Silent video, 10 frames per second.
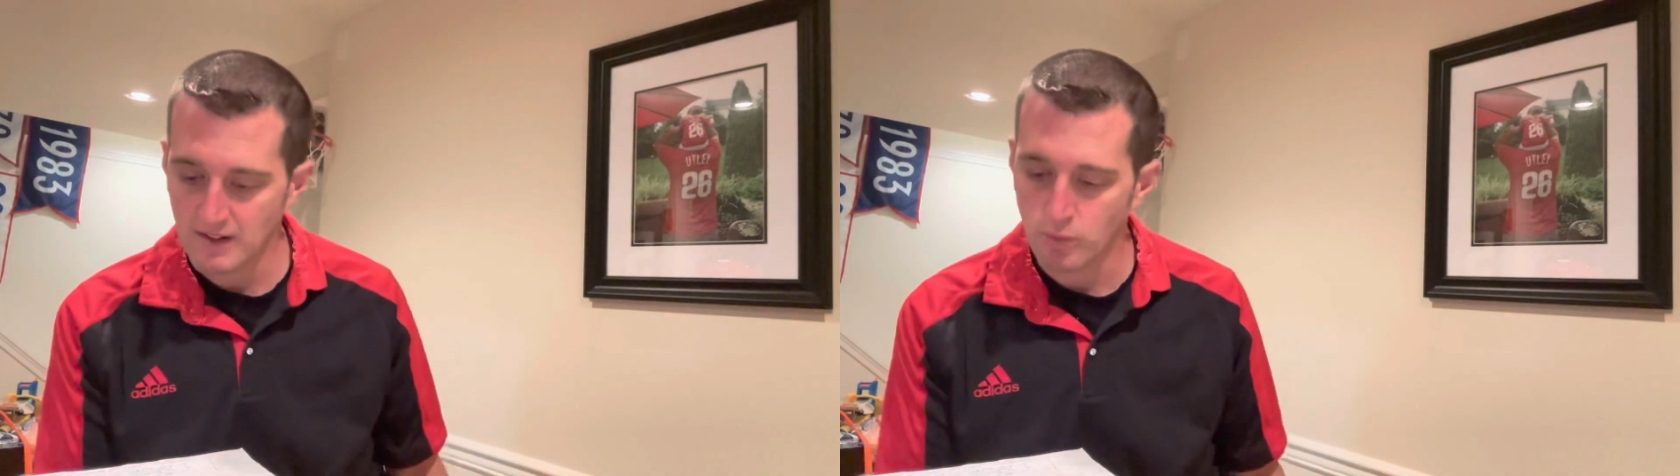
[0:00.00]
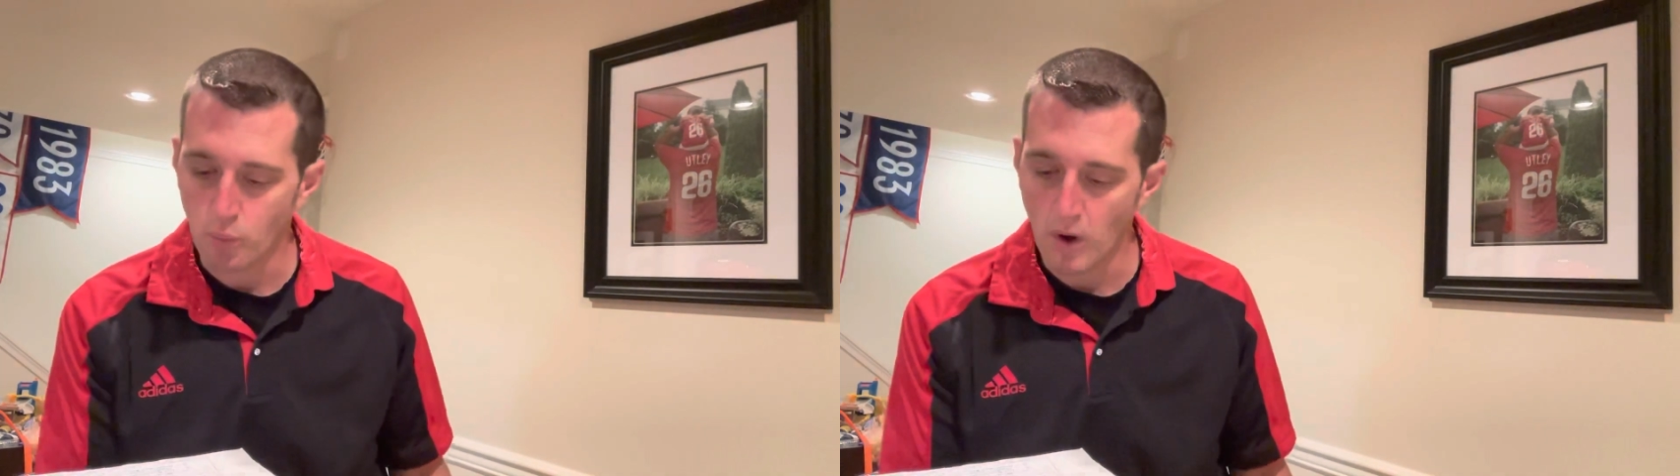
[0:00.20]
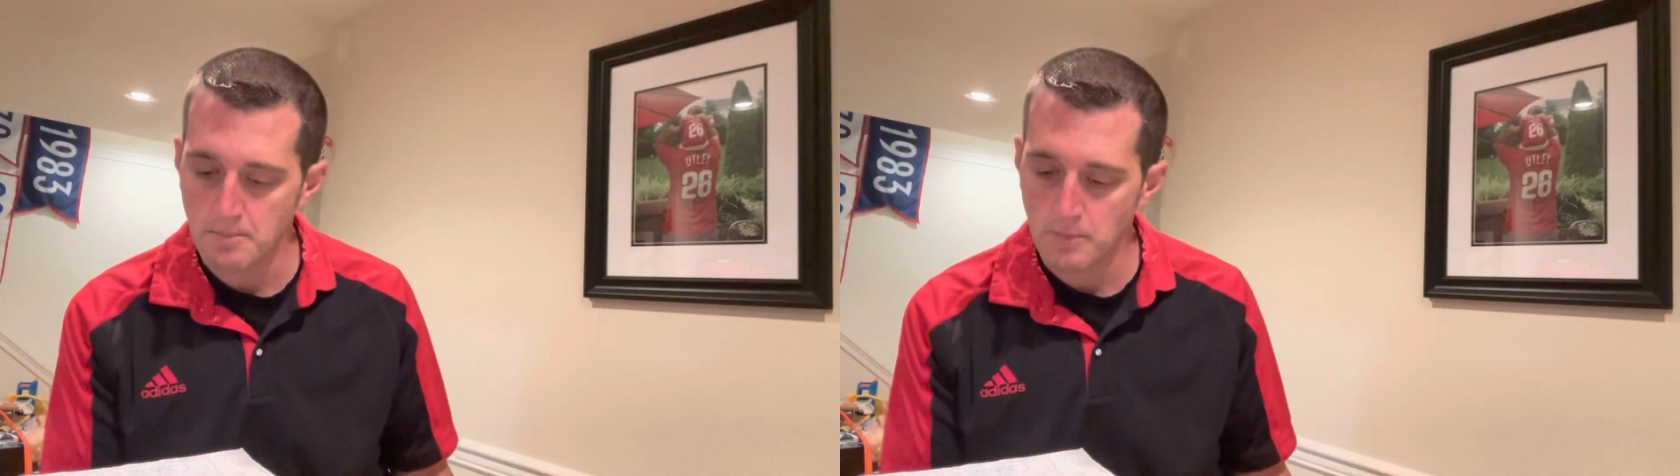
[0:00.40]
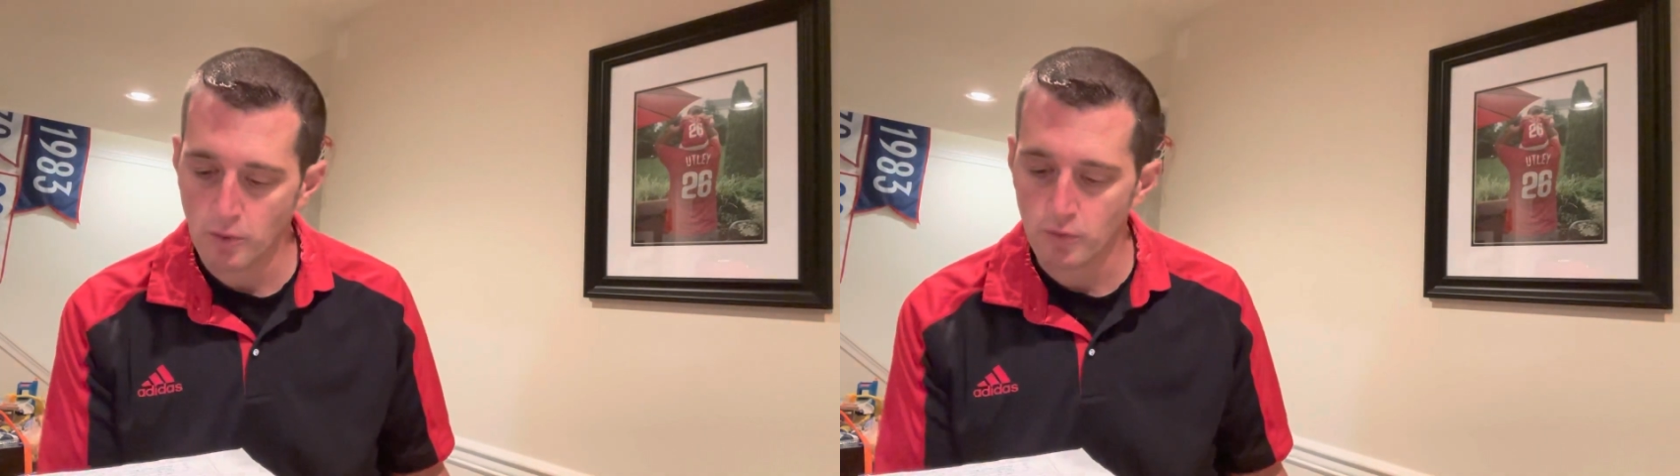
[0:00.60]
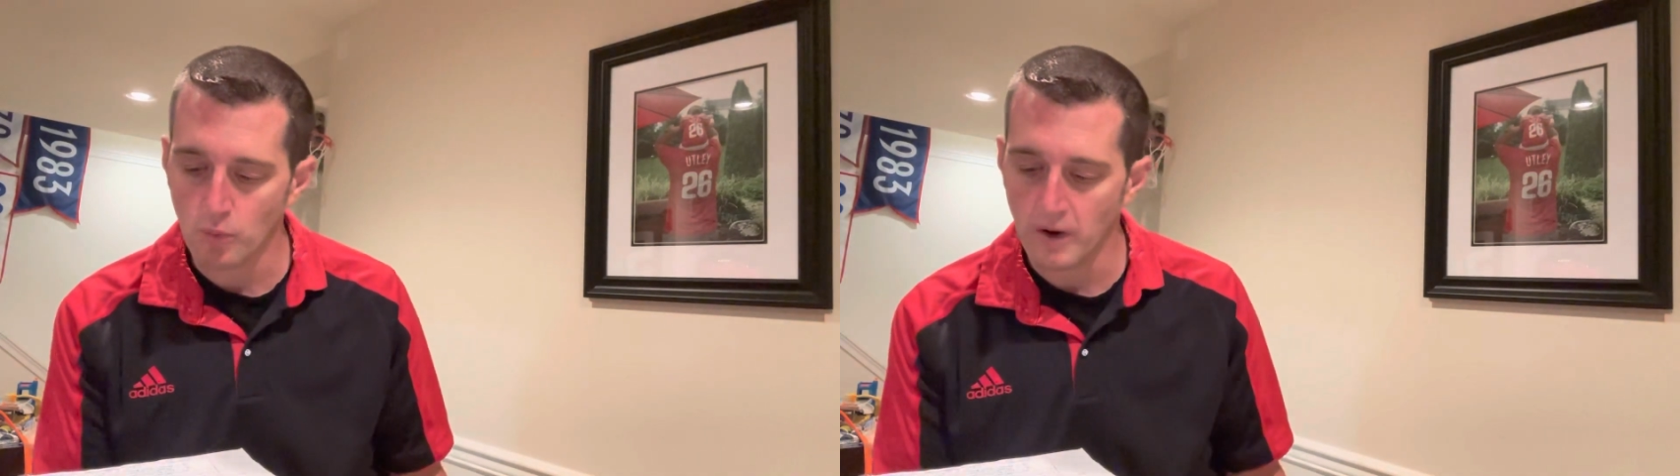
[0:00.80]
is One
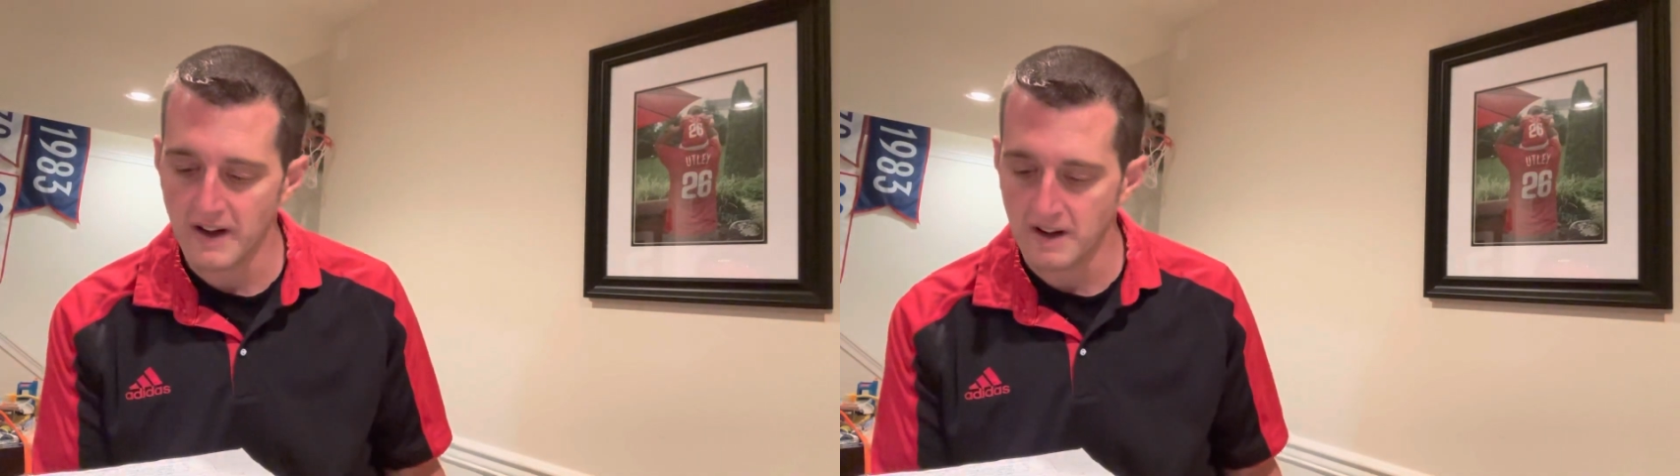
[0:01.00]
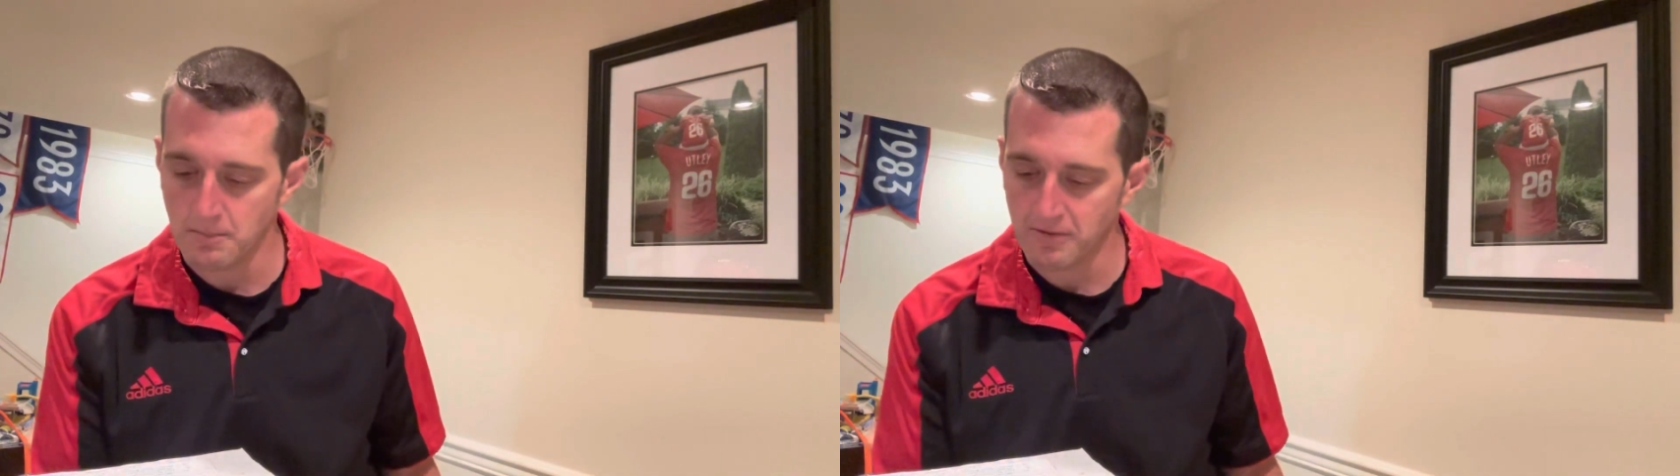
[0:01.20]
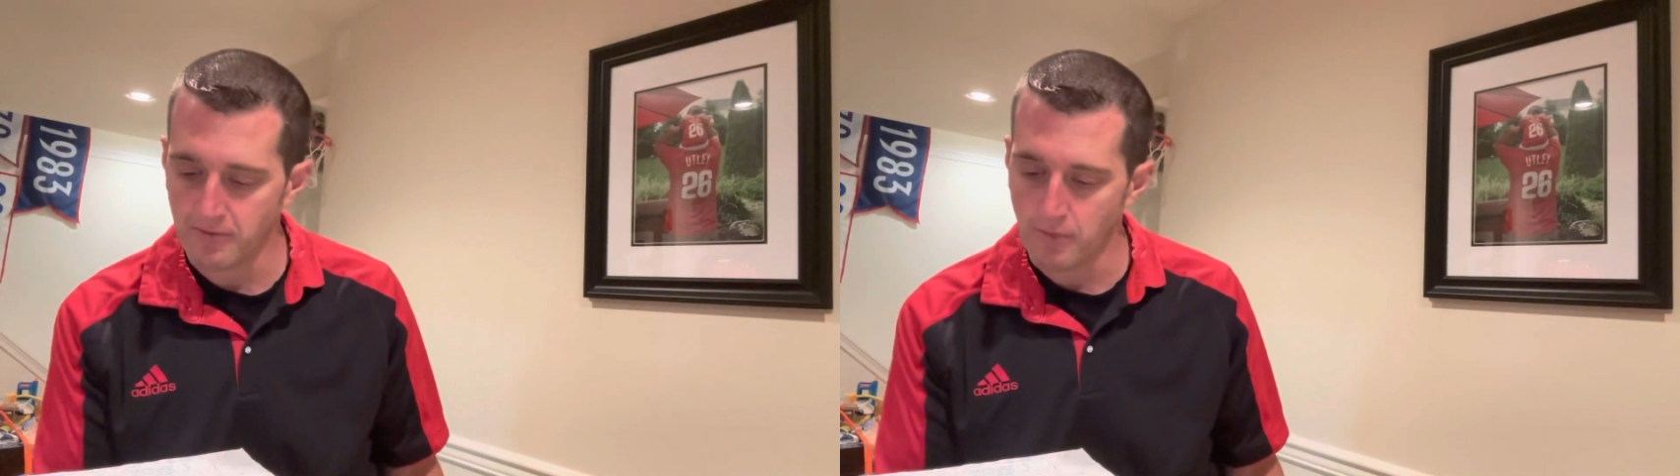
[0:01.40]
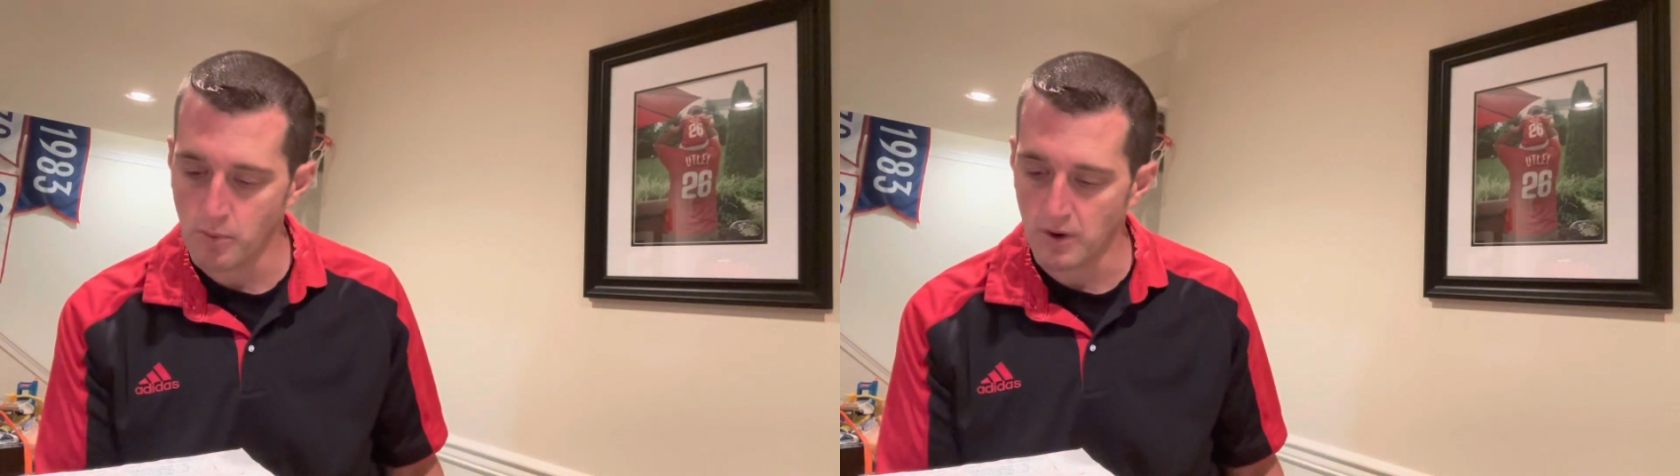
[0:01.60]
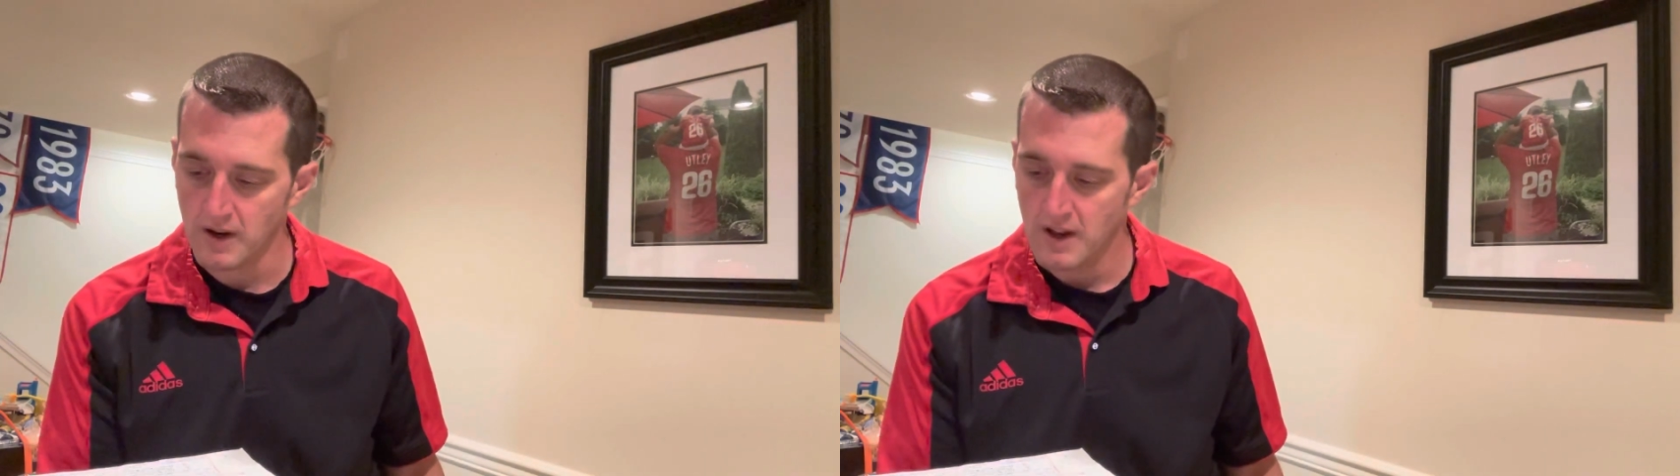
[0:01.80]
Most One at number 4.